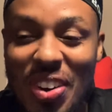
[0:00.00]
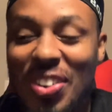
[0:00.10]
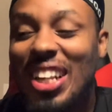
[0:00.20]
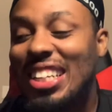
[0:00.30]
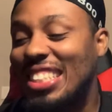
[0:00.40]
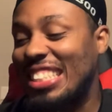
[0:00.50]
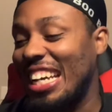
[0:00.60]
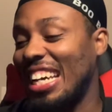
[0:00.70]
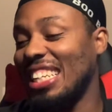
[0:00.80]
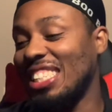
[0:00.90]
ladies
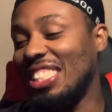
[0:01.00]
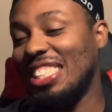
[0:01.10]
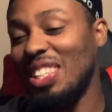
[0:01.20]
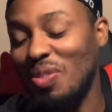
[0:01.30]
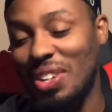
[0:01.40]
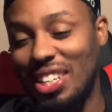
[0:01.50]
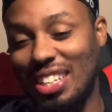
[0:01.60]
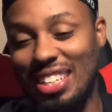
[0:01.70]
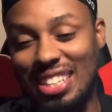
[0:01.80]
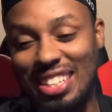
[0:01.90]
and gentlemen?
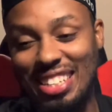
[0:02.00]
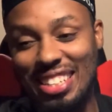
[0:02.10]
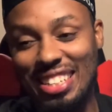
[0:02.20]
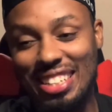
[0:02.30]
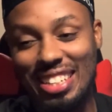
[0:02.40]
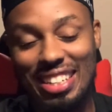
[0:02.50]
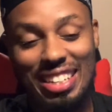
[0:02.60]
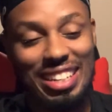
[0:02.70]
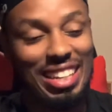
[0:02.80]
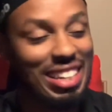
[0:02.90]

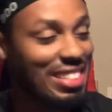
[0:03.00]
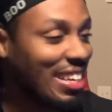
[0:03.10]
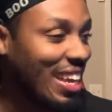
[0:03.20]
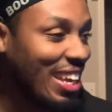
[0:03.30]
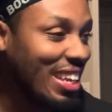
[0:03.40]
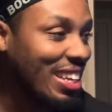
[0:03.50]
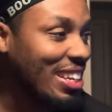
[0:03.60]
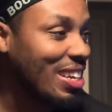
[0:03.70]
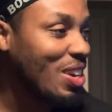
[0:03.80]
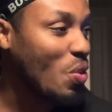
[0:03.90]
It is a
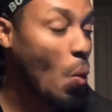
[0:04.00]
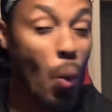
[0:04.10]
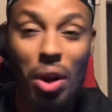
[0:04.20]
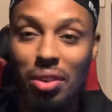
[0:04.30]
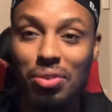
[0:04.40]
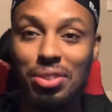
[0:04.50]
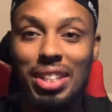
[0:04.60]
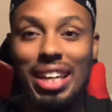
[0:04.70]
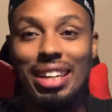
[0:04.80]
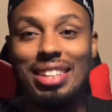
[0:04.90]
wonderful
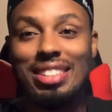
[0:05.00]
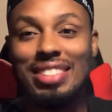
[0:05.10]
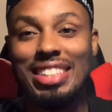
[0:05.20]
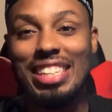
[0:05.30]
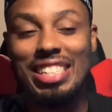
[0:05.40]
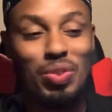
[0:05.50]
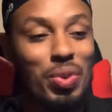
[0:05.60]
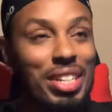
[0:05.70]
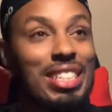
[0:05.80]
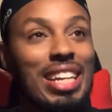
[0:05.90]
day. It is
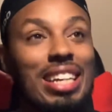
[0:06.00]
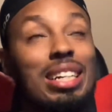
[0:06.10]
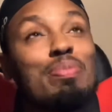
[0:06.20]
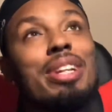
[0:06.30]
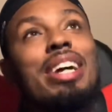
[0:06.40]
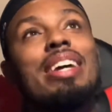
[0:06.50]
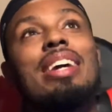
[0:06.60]
Wednesday, hump day.